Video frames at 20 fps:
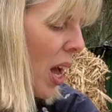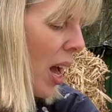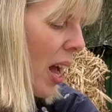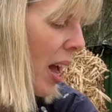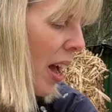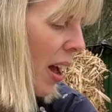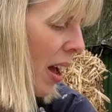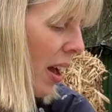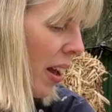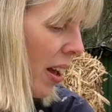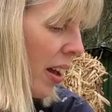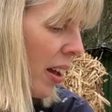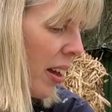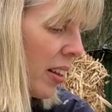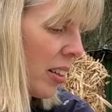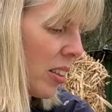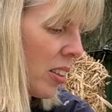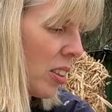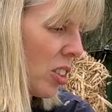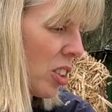
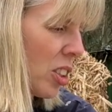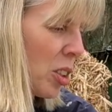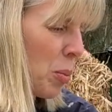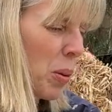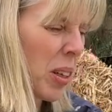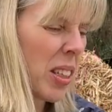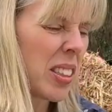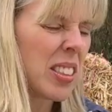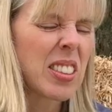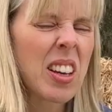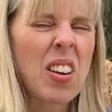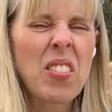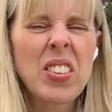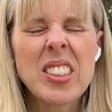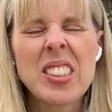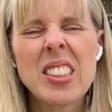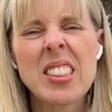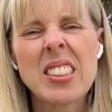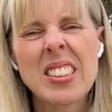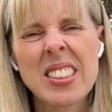and because
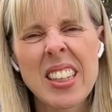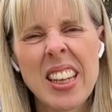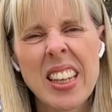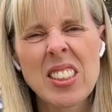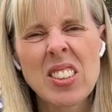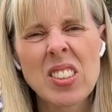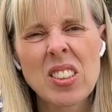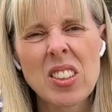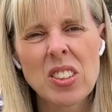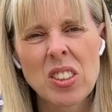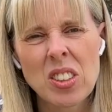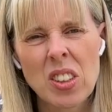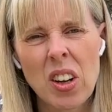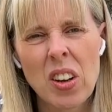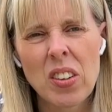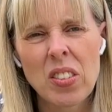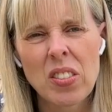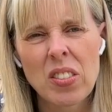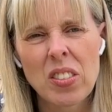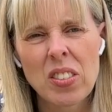obviously seeds
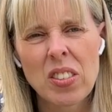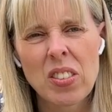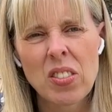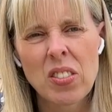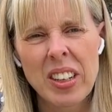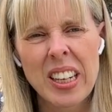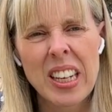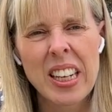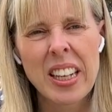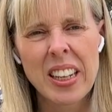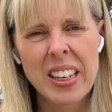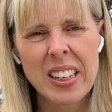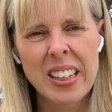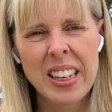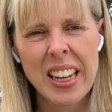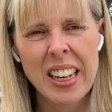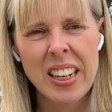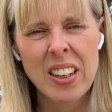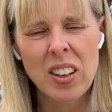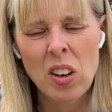don't really
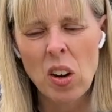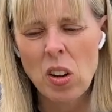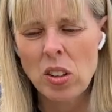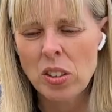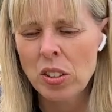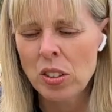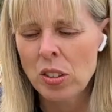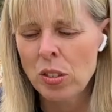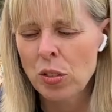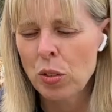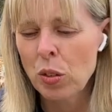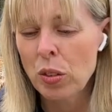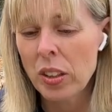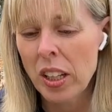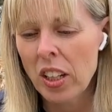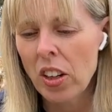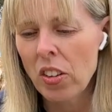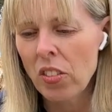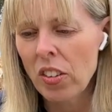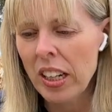need a lot of, or they
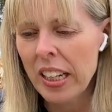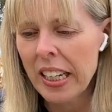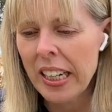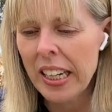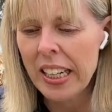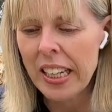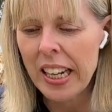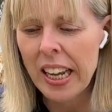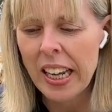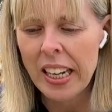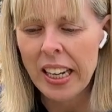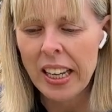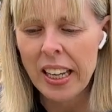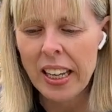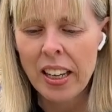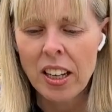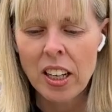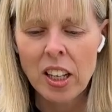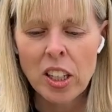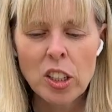don't really need
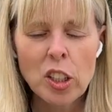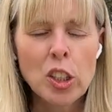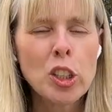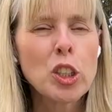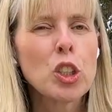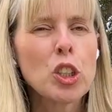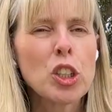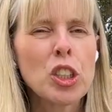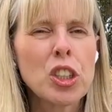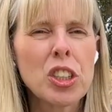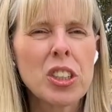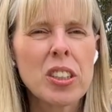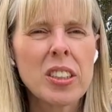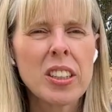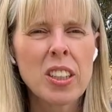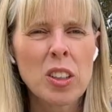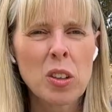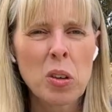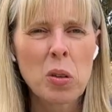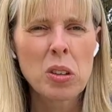any nutrition
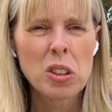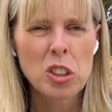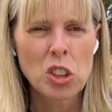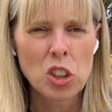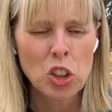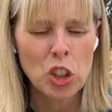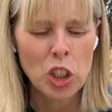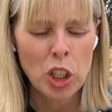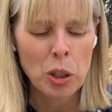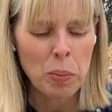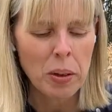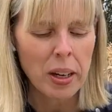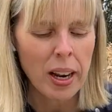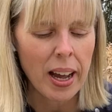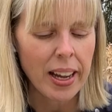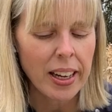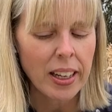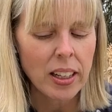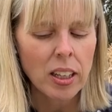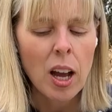in order to
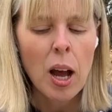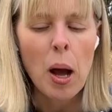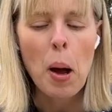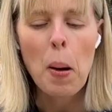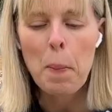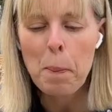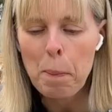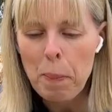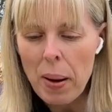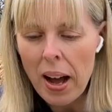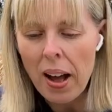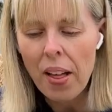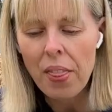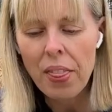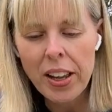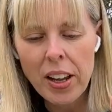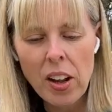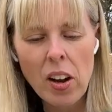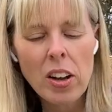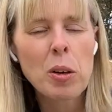germinate, but
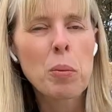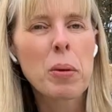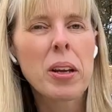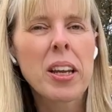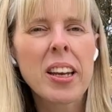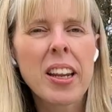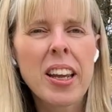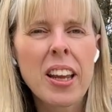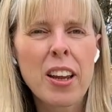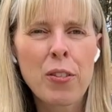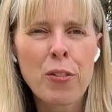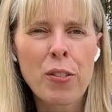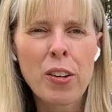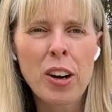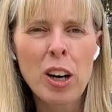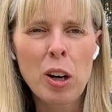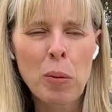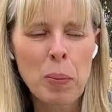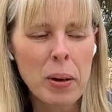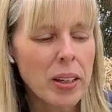they're going to be in here for a
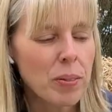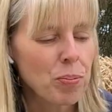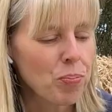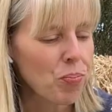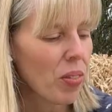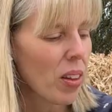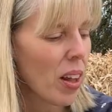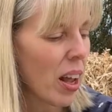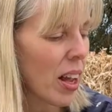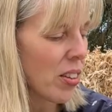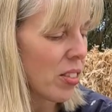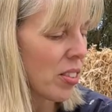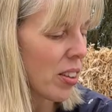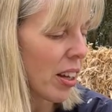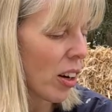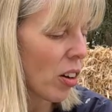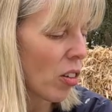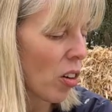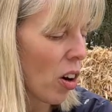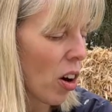little bit as they
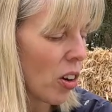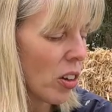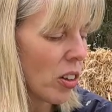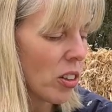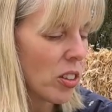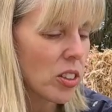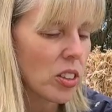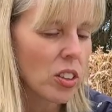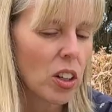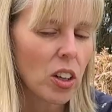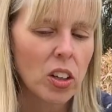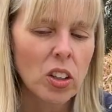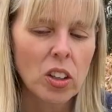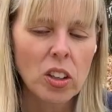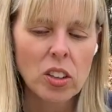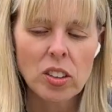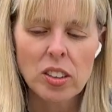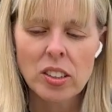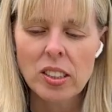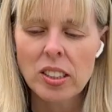grow, so
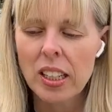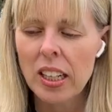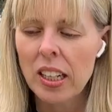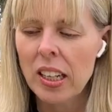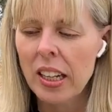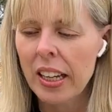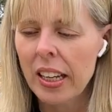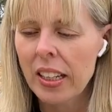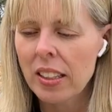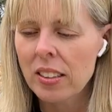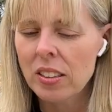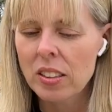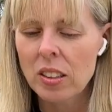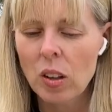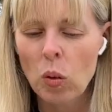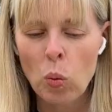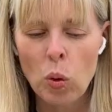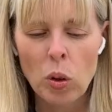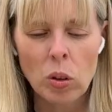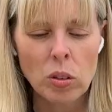the seedlings
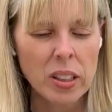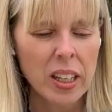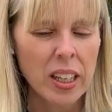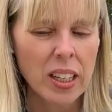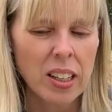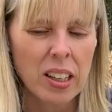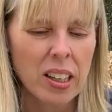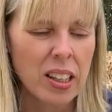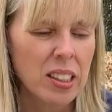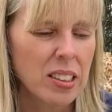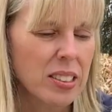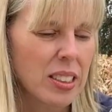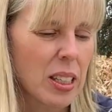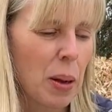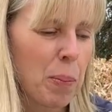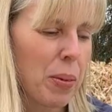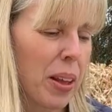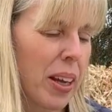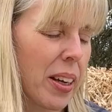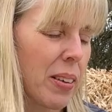will need a little
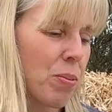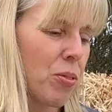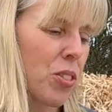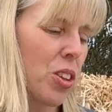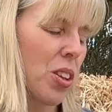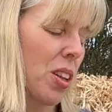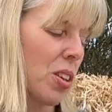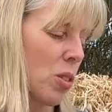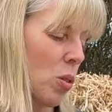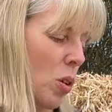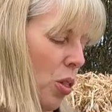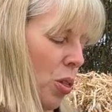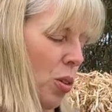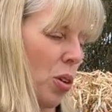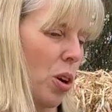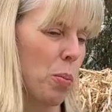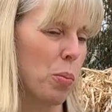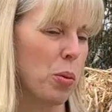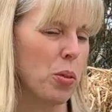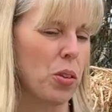something, so that's why I thought
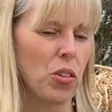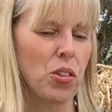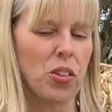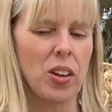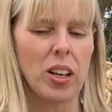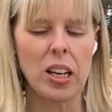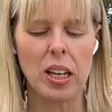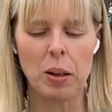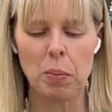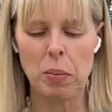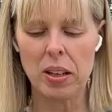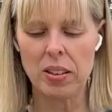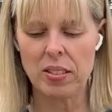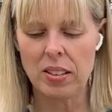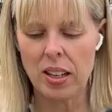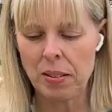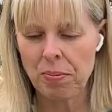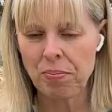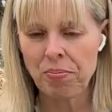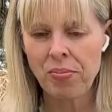I'd put the seedling mix
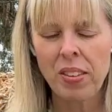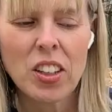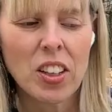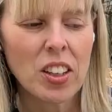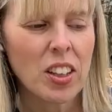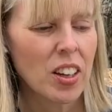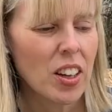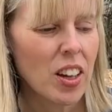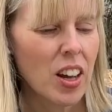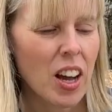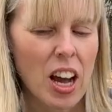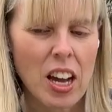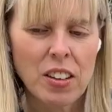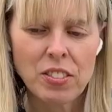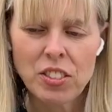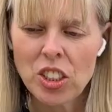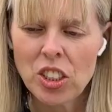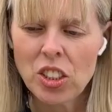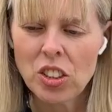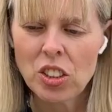in.
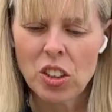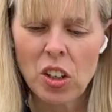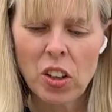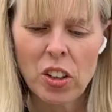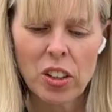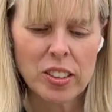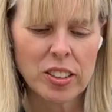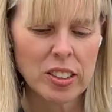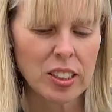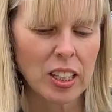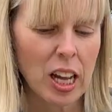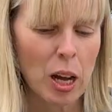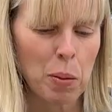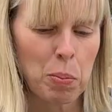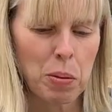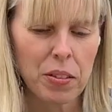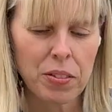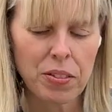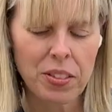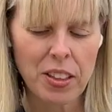I've just noticed a
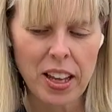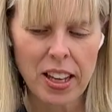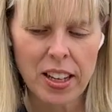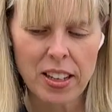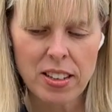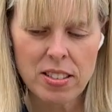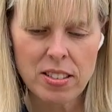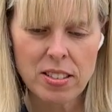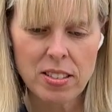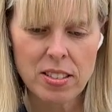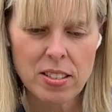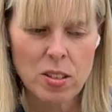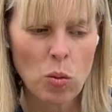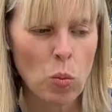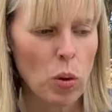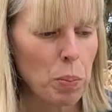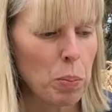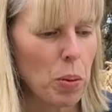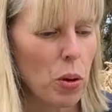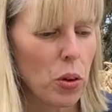couple of things,
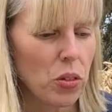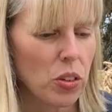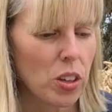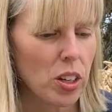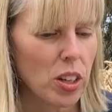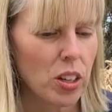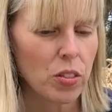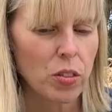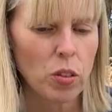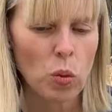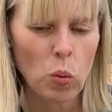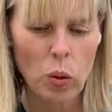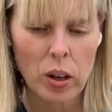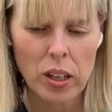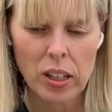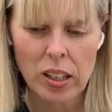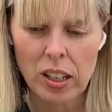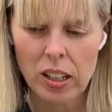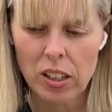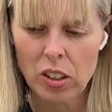one positive,
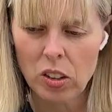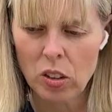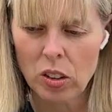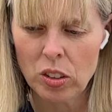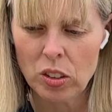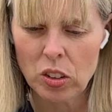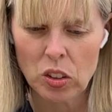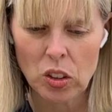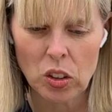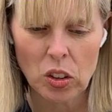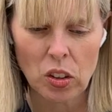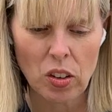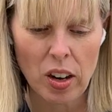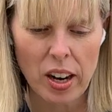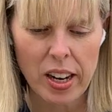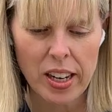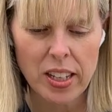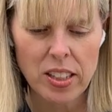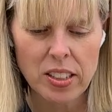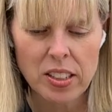one not so
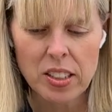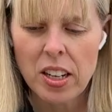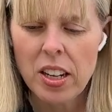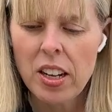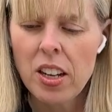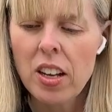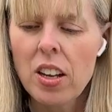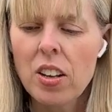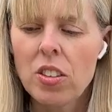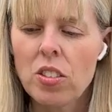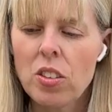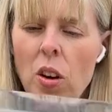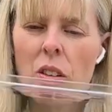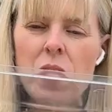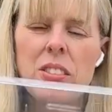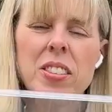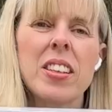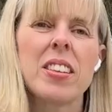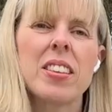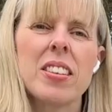great. So
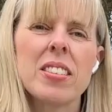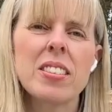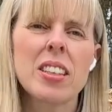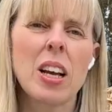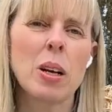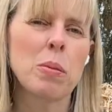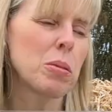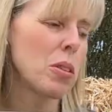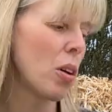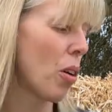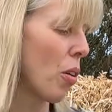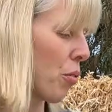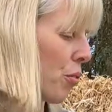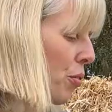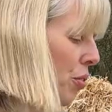obviously this comes off